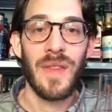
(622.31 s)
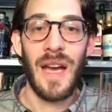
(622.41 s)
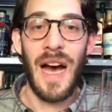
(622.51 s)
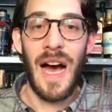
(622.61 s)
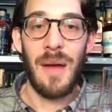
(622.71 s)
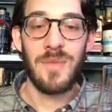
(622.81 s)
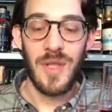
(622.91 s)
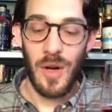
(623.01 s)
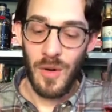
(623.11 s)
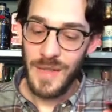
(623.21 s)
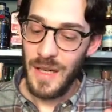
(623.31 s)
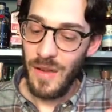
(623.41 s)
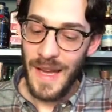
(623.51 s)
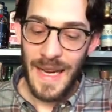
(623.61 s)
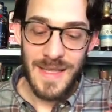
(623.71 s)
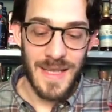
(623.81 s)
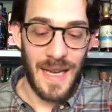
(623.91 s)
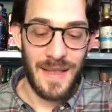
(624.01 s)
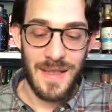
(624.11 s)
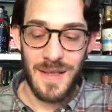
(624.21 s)
Like I
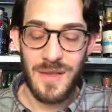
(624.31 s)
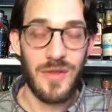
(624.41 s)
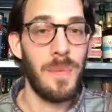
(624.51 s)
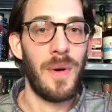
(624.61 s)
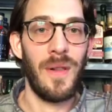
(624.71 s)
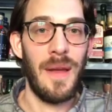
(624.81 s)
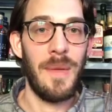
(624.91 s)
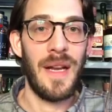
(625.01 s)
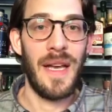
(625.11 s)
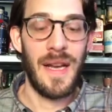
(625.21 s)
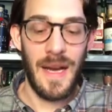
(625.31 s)
said, this is super limited.